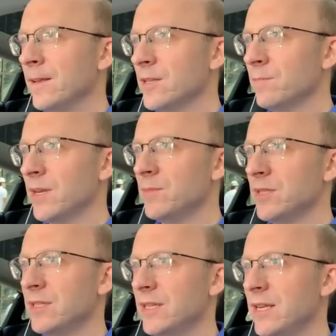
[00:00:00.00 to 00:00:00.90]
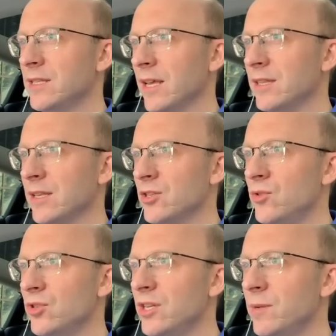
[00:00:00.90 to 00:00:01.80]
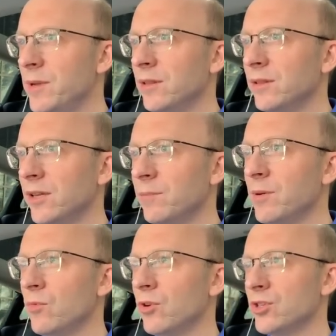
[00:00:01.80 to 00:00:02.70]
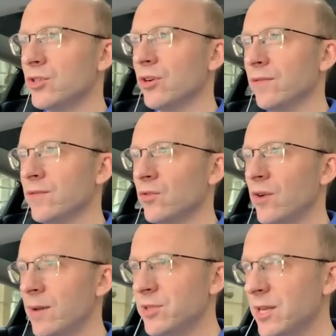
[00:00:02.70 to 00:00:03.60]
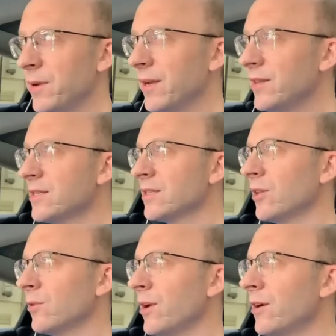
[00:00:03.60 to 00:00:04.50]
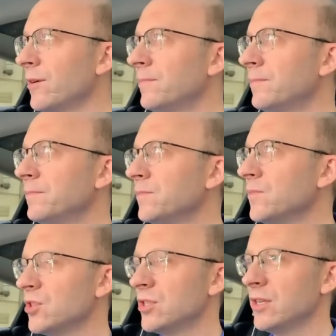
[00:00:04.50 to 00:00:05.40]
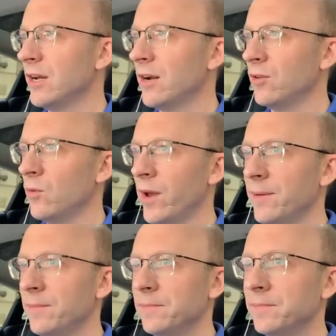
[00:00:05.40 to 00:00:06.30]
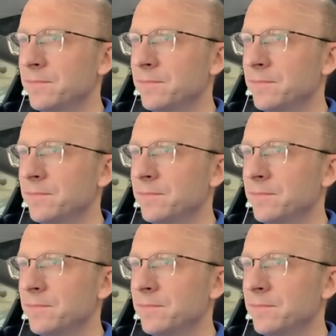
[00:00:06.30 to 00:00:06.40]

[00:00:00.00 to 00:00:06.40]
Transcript: Sometimes in cities like this, you just need to be a little bit more assertive. So I'm stepping on the accelerator just to get out of the way